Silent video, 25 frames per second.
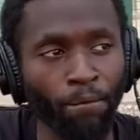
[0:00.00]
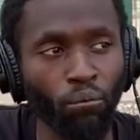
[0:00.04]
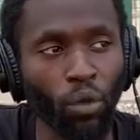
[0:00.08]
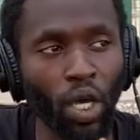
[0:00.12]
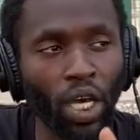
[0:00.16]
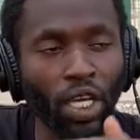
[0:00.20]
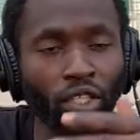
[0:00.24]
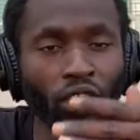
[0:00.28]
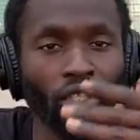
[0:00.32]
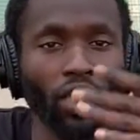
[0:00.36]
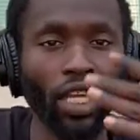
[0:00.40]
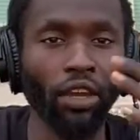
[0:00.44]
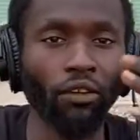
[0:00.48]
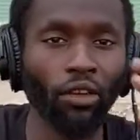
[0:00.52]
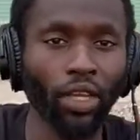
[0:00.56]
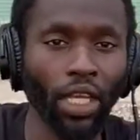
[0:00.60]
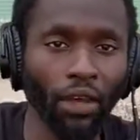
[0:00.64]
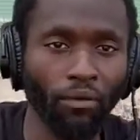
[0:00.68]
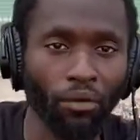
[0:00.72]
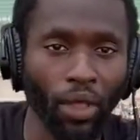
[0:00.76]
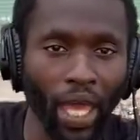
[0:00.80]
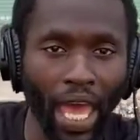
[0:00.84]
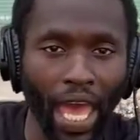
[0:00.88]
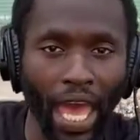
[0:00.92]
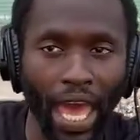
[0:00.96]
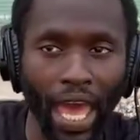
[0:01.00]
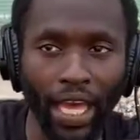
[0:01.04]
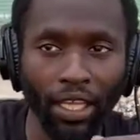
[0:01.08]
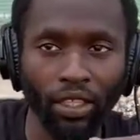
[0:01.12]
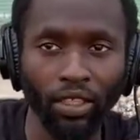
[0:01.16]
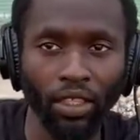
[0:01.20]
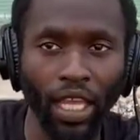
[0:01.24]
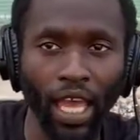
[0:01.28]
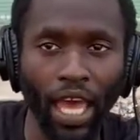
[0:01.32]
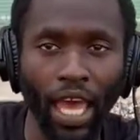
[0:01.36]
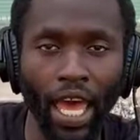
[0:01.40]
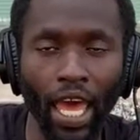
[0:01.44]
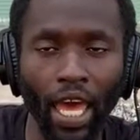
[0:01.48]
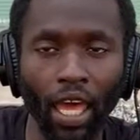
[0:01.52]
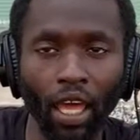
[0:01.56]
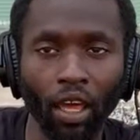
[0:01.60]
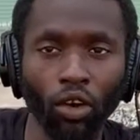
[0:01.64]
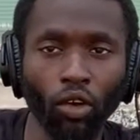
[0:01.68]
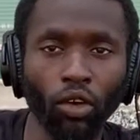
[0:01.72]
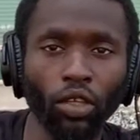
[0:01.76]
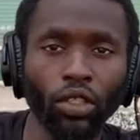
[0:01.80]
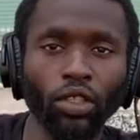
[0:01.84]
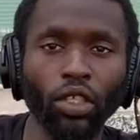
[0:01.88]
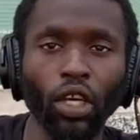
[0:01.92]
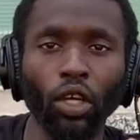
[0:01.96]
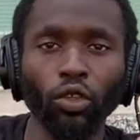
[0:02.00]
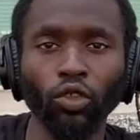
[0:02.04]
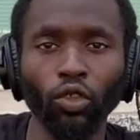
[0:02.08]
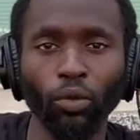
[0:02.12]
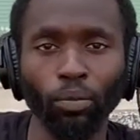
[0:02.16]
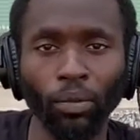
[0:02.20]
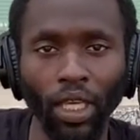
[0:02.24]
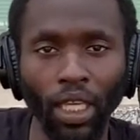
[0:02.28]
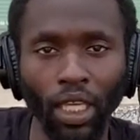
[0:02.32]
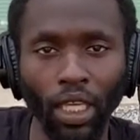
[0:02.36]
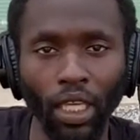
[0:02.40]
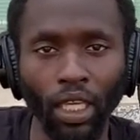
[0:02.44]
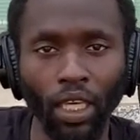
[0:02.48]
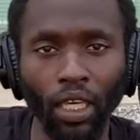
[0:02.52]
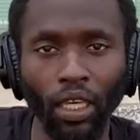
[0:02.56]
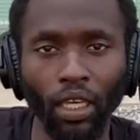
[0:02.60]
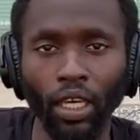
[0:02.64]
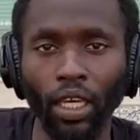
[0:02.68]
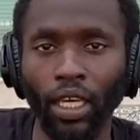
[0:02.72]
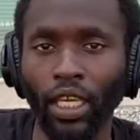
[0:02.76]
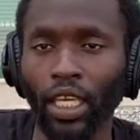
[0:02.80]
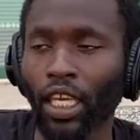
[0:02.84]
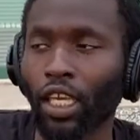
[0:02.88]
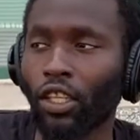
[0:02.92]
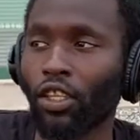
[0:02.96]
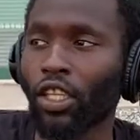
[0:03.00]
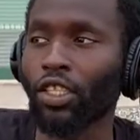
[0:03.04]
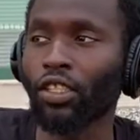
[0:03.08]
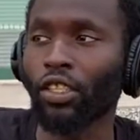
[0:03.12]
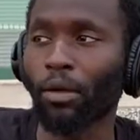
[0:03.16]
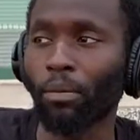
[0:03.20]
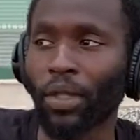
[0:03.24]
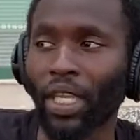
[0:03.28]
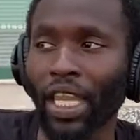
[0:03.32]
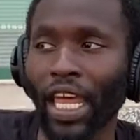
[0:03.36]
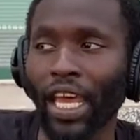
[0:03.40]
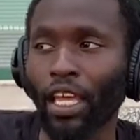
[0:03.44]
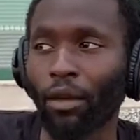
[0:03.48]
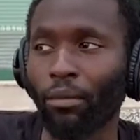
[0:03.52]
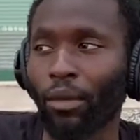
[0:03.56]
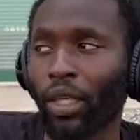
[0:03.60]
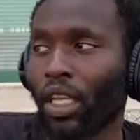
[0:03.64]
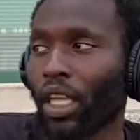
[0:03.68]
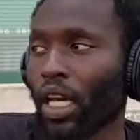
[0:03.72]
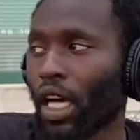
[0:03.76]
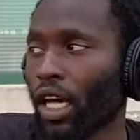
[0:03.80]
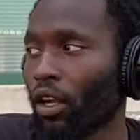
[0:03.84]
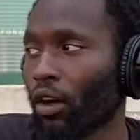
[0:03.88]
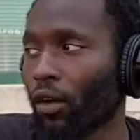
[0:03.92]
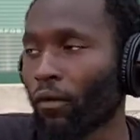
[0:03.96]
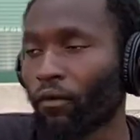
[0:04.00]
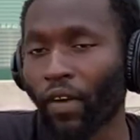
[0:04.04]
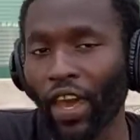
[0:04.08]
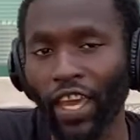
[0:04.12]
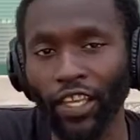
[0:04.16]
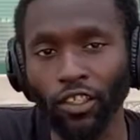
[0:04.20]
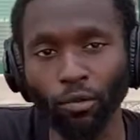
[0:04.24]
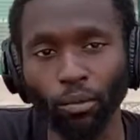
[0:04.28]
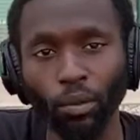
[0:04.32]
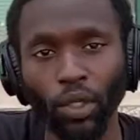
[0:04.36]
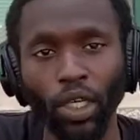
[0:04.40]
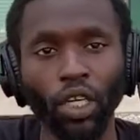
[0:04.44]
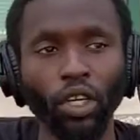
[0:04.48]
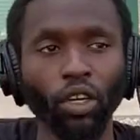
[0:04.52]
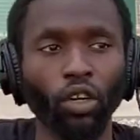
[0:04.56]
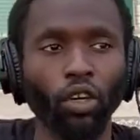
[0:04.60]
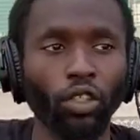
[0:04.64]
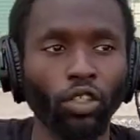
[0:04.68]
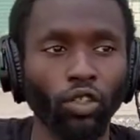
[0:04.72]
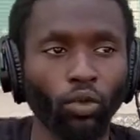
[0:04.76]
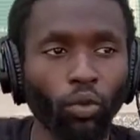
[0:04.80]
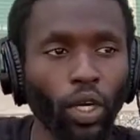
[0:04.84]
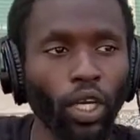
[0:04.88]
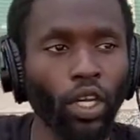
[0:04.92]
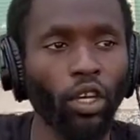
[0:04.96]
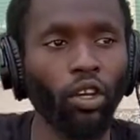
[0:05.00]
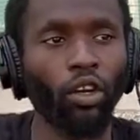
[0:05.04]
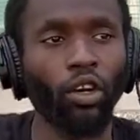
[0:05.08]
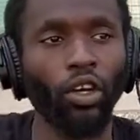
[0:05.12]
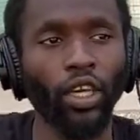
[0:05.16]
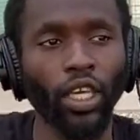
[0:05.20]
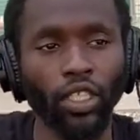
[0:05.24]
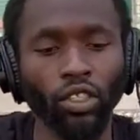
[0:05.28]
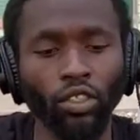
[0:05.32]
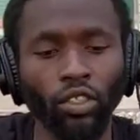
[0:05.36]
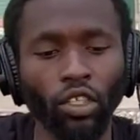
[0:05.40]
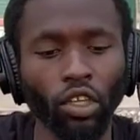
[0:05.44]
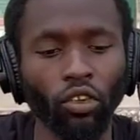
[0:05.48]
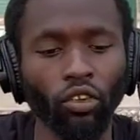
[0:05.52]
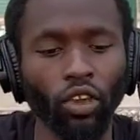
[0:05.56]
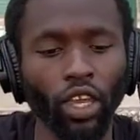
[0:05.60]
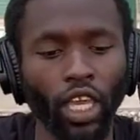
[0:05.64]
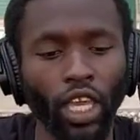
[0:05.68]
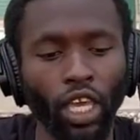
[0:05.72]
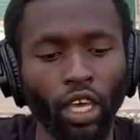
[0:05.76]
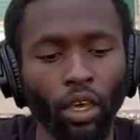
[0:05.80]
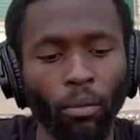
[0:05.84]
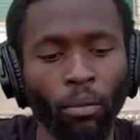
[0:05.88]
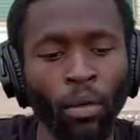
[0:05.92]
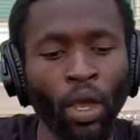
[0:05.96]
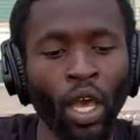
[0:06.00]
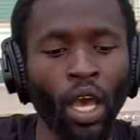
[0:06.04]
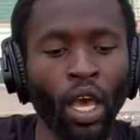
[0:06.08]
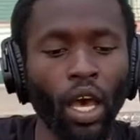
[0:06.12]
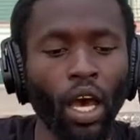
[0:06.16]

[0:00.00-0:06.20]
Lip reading: sharing of the hashtag on social media, again, this is something that can be done on Facebook, on Twitter, on Instagram.